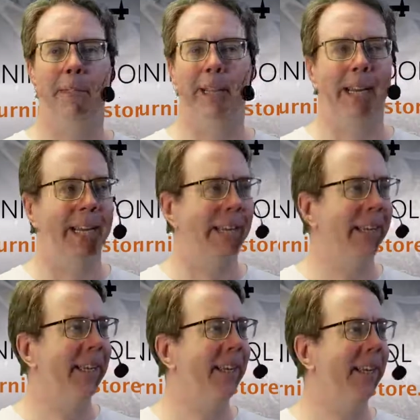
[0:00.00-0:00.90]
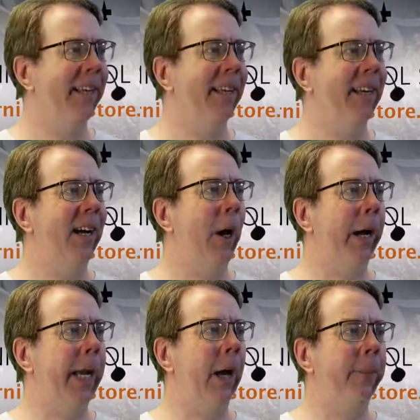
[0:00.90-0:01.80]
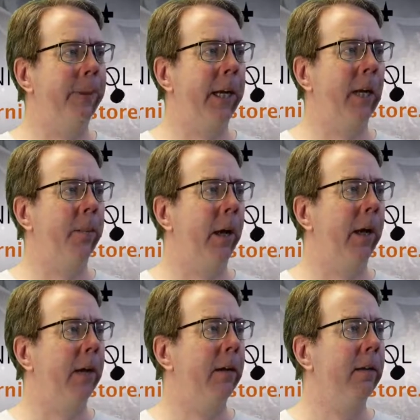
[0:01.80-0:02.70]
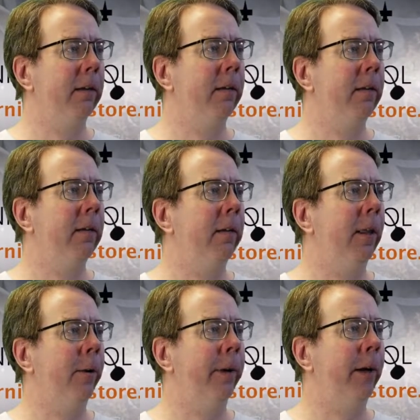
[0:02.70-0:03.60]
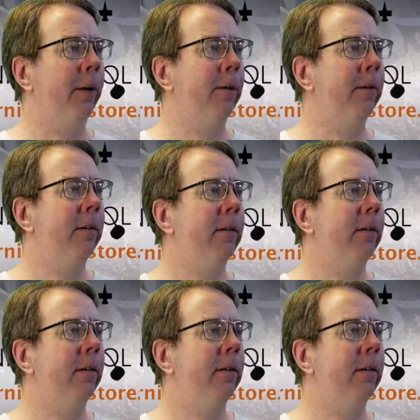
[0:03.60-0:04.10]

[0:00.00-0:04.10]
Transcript: One second. Okay, now I'm saying goodbye. There we go.